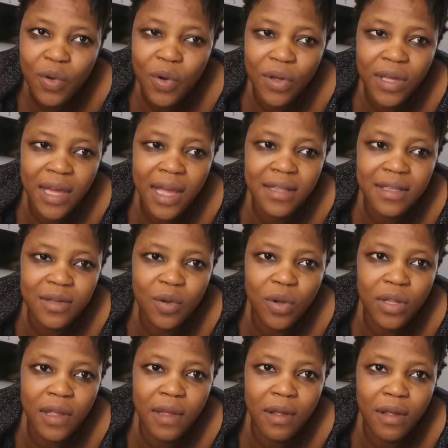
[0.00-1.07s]

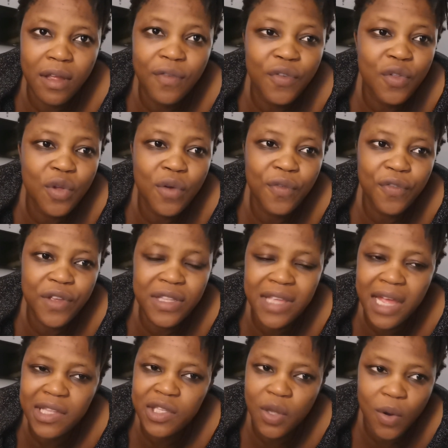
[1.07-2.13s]
if you don't fit,
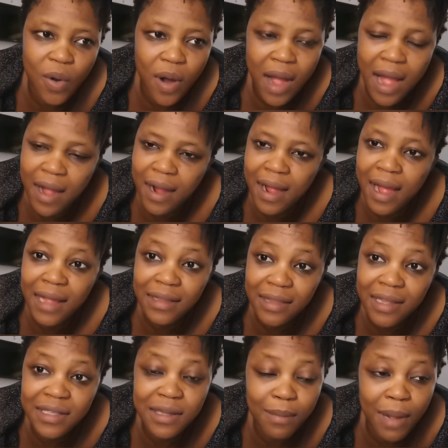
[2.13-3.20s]
get your own anger. At
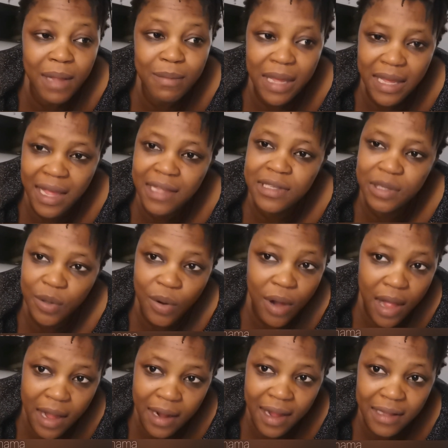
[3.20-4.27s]
least the man may get his
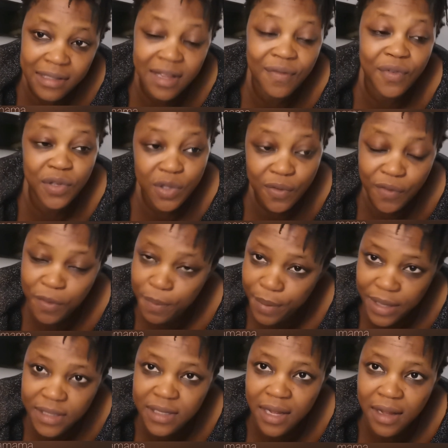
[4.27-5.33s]
own anger self. It's even
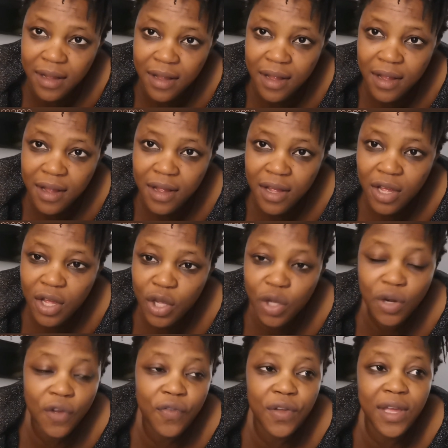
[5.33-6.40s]
better.
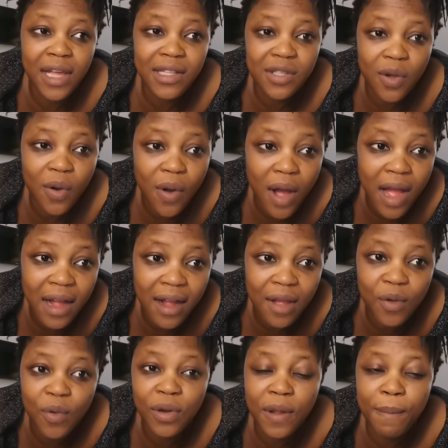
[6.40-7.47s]
You know, if you get your own
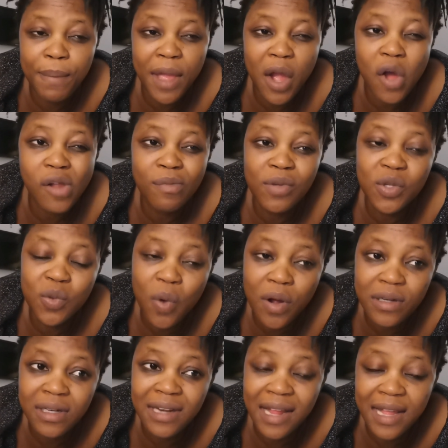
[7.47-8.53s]
anger, you're going to pay almost
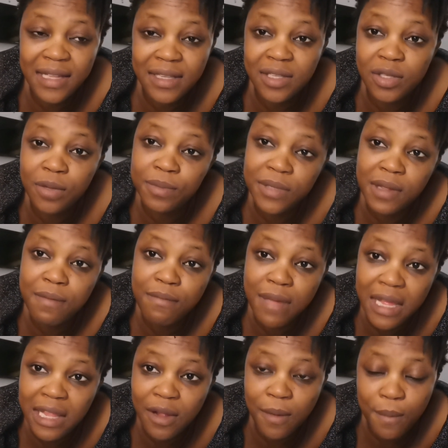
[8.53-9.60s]
180 something
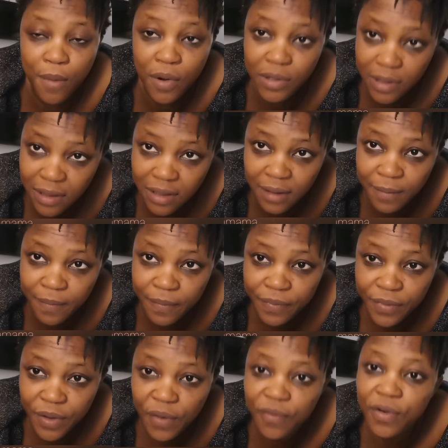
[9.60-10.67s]
million monthly
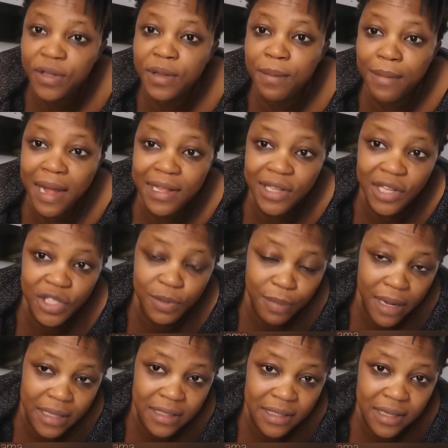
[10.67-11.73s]
for the
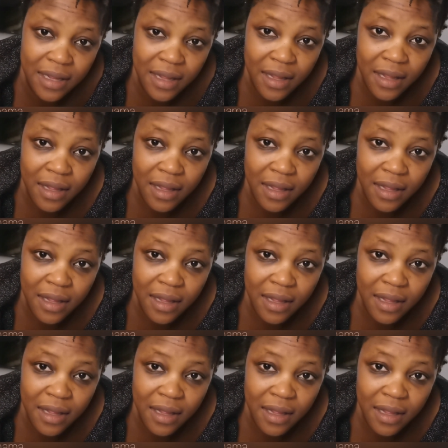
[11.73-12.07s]
management